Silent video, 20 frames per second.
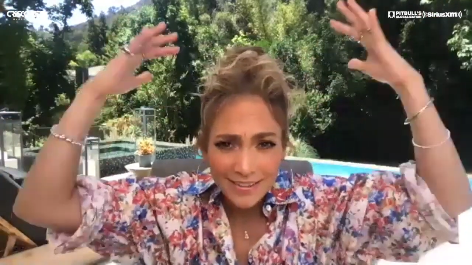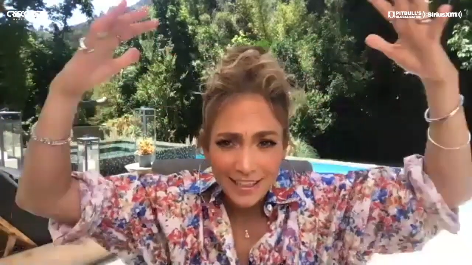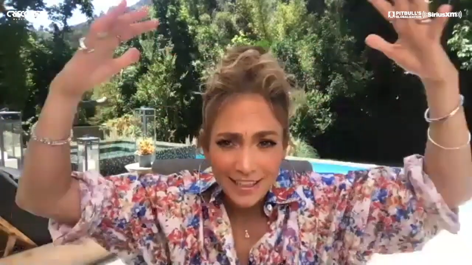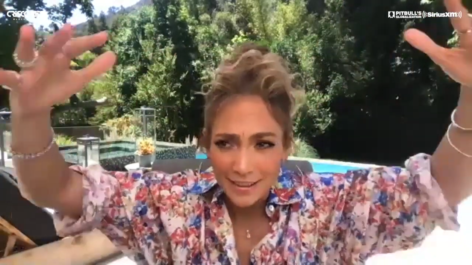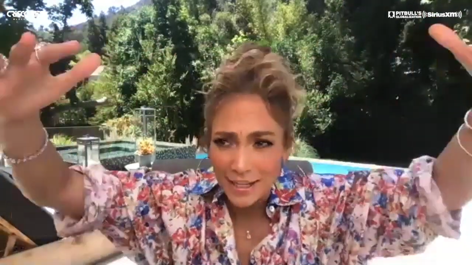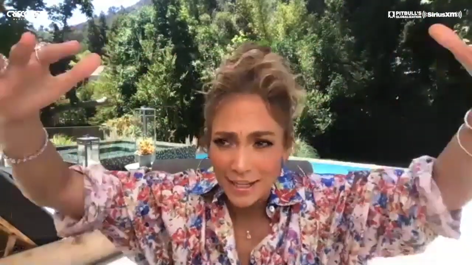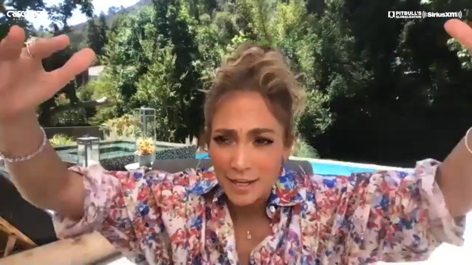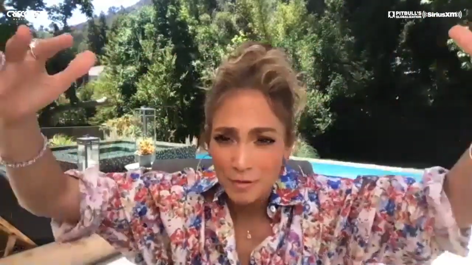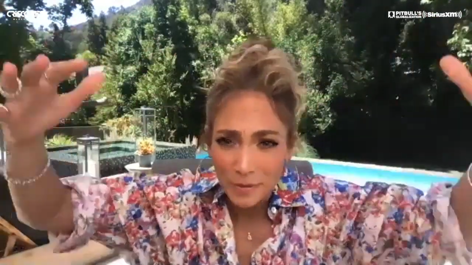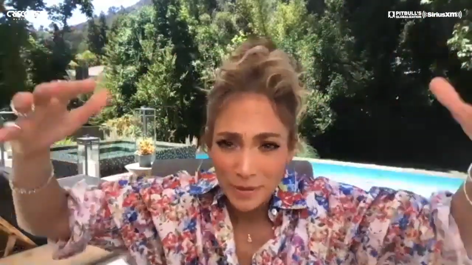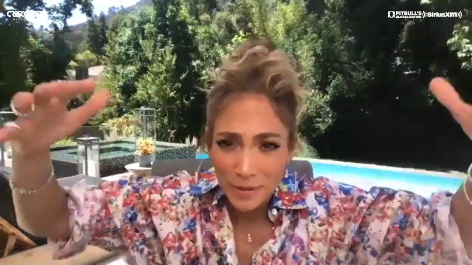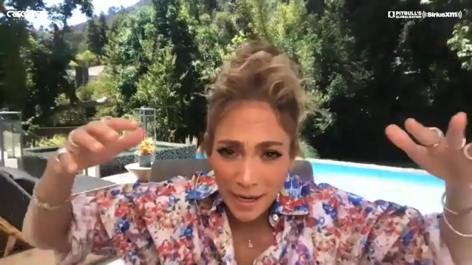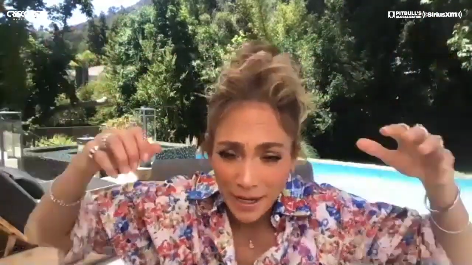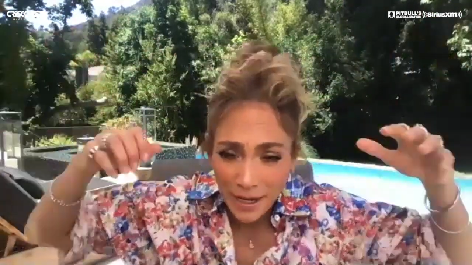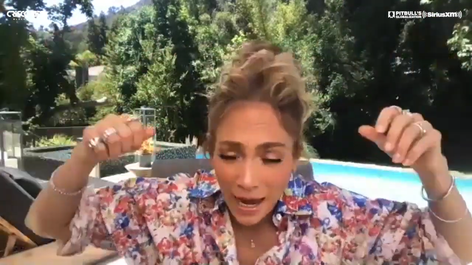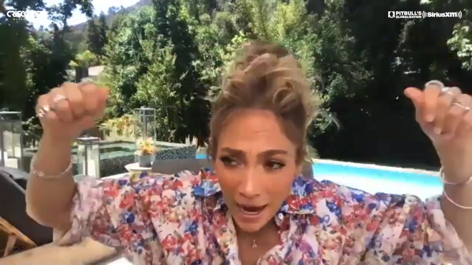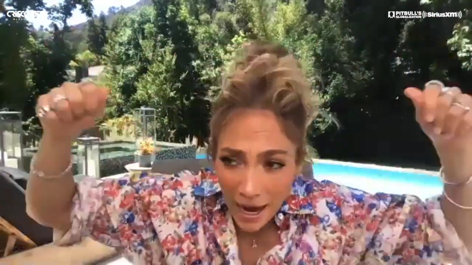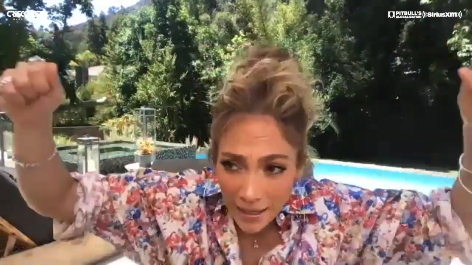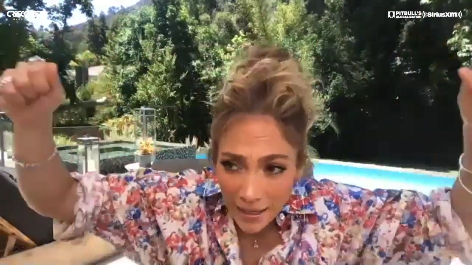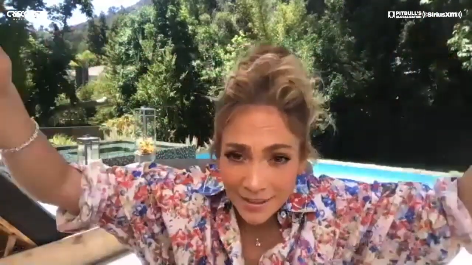that they were
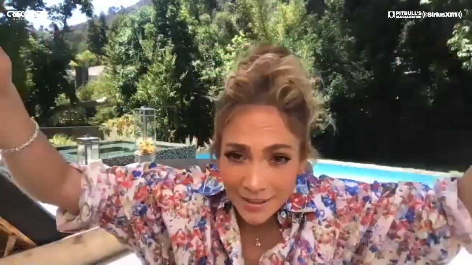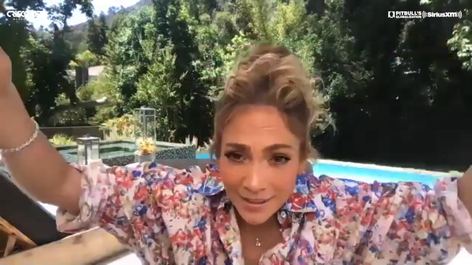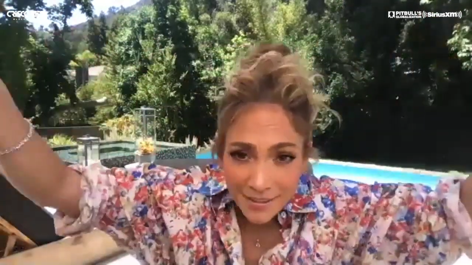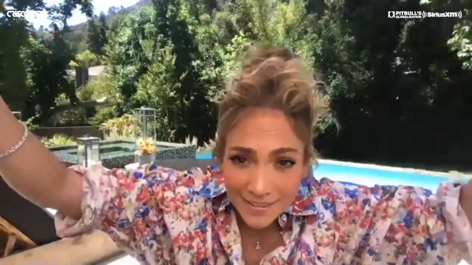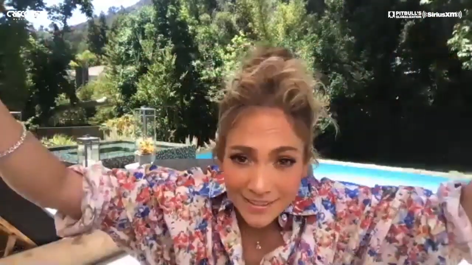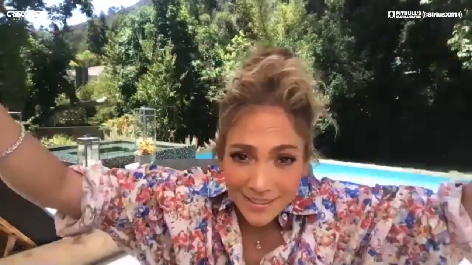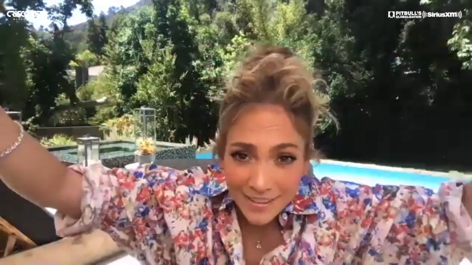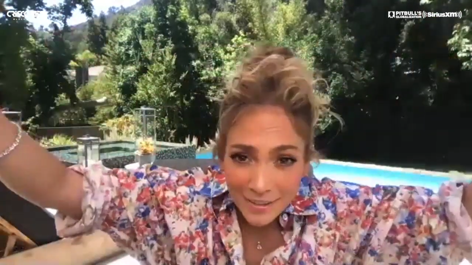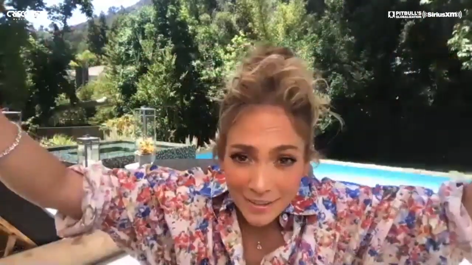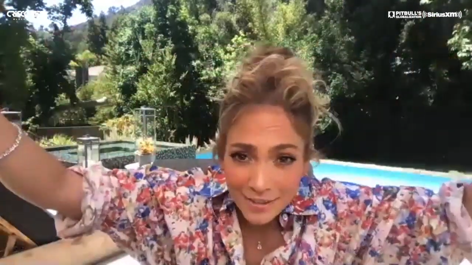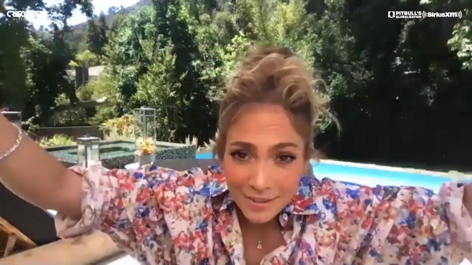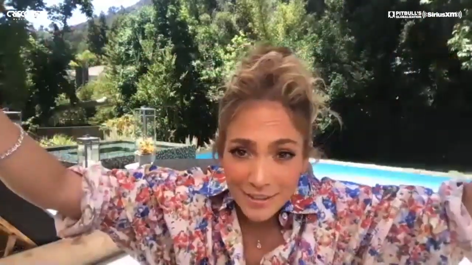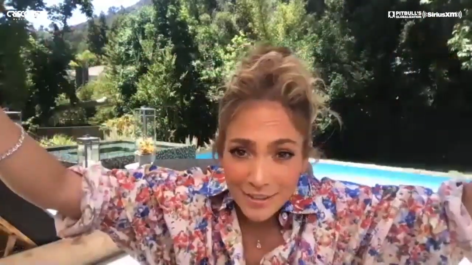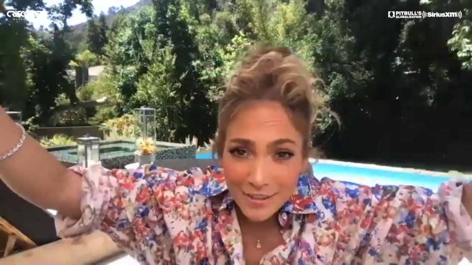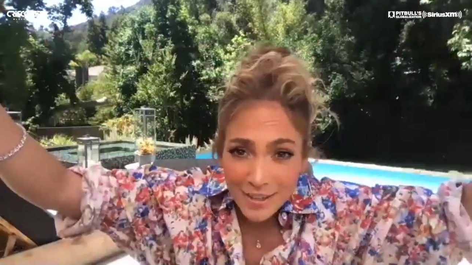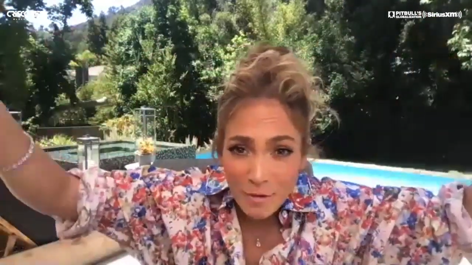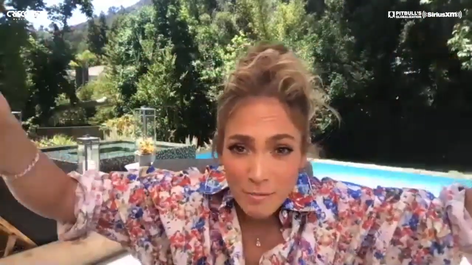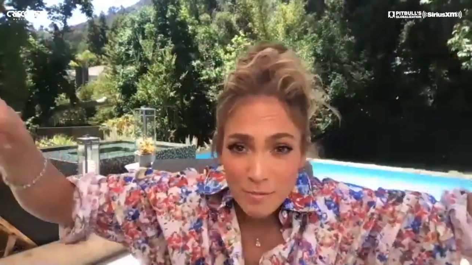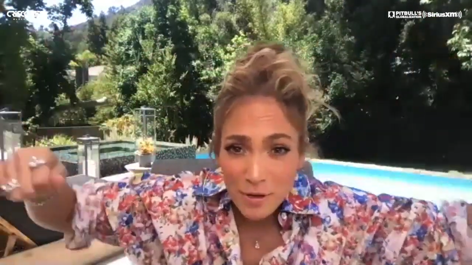like hiding us under.